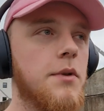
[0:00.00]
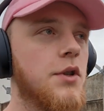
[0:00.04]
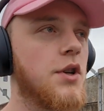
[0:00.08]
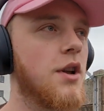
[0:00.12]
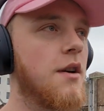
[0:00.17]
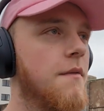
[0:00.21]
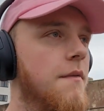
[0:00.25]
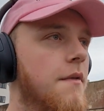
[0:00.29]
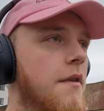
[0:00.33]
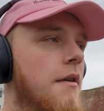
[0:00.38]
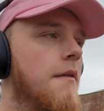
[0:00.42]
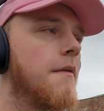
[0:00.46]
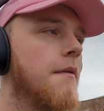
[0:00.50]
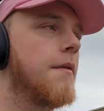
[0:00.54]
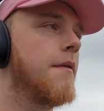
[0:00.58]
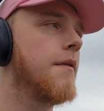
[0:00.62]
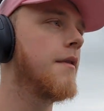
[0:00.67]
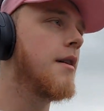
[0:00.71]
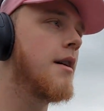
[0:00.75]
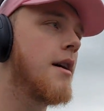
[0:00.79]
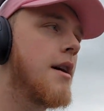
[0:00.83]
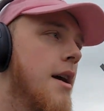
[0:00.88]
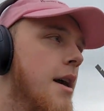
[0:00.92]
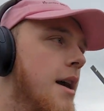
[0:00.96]
stuff off
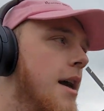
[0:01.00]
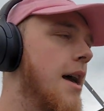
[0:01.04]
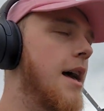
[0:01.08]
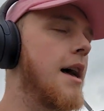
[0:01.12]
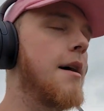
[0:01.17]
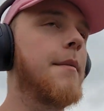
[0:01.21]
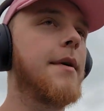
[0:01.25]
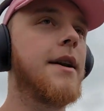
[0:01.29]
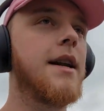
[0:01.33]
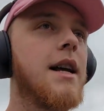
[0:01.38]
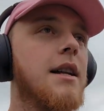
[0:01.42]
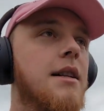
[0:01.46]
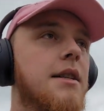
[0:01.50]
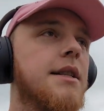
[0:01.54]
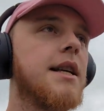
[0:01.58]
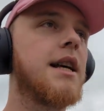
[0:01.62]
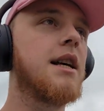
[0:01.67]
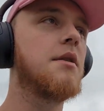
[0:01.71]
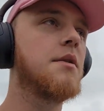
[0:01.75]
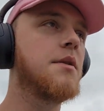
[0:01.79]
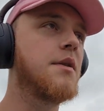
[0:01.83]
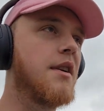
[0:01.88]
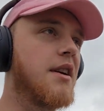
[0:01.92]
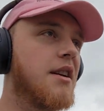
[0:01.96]
at my nan's
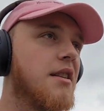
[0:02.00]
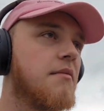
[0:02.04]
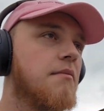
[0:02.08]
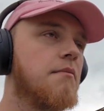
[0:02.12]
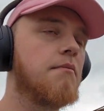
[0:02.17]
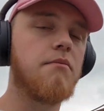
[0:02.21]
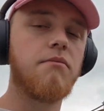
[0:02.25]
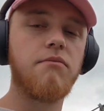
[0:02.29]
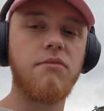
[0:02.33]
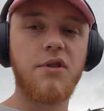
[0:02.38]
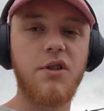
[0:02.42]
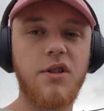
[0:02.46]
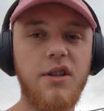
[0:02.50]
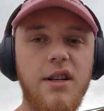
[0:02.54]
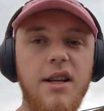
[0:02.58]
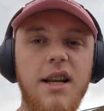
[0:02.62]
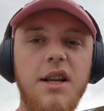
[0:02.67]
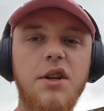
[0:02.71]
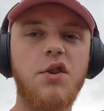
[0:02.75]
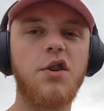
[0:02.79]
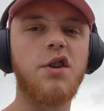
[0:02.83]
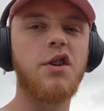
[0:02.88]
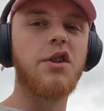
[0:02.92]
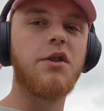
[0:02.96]
house, like
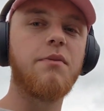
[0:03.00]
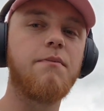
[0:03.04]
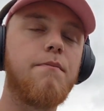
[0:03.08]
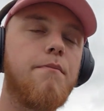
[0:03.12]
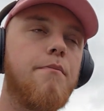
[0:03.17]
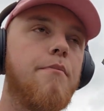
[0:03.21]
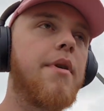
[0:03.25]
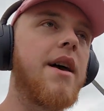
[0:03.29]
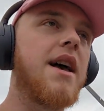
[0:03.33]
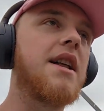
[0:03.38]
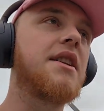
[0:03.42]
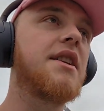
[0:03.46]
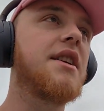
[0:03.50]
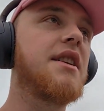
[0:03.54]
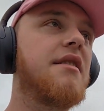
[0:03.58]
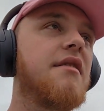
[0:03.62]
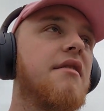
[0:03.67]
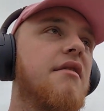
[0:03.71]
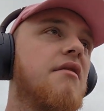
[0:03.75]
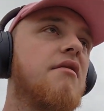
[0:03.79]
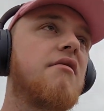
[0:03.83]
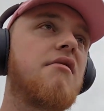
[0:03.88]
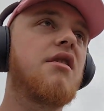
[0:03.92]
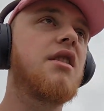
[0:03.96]
literally just bedding
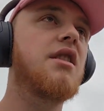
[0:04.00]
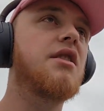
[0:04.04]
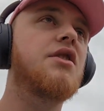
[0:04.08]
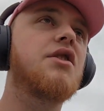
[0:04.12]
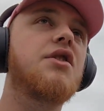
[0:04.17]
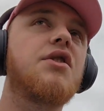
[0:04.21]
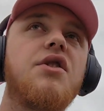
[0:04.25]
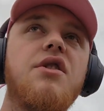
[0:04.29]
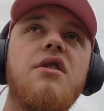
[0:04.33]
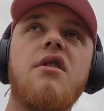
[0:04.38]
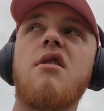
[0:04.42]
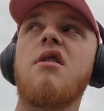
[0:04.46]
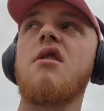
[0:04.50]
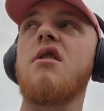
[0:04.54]
and just